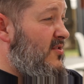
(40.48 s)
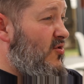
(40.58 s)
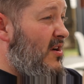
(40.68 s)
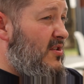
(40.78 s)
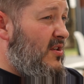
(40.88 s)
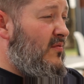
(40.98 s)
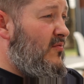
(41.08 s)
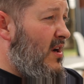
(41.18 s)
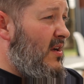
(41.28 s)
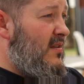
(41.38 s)
structured and
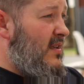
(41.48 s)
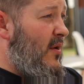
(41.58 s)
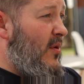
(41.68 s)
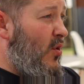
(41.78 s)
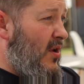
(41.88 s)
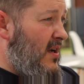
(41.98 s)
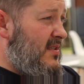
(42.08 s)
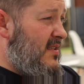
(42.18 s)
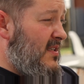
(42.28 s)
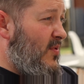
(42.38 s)
run, and how it
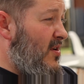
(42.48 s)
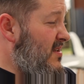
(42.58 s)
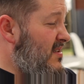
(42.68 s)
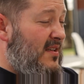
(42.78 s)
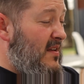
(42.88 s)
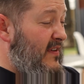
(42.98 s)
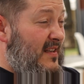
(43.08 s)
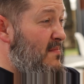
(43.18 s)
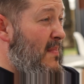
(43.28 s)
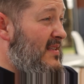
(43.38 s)
organises its process? It's going to
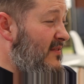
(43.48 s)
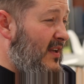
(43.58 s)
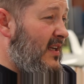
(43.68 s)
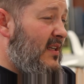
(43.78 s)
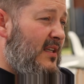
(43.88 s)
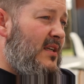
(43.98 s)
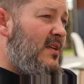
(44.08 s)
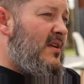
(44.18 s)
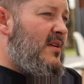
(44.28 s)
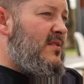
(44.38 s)
affect it massively.
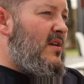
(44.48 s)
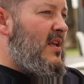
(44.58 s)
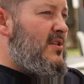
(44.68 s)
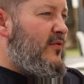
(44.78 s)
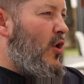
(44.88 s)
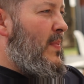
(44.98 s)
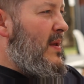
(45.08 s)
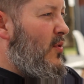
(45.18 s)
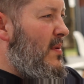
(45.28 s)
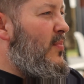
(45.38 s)
So unless you've got
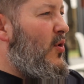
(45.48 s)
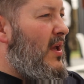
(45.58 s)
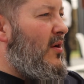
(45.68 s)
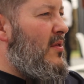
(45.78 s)
people inputting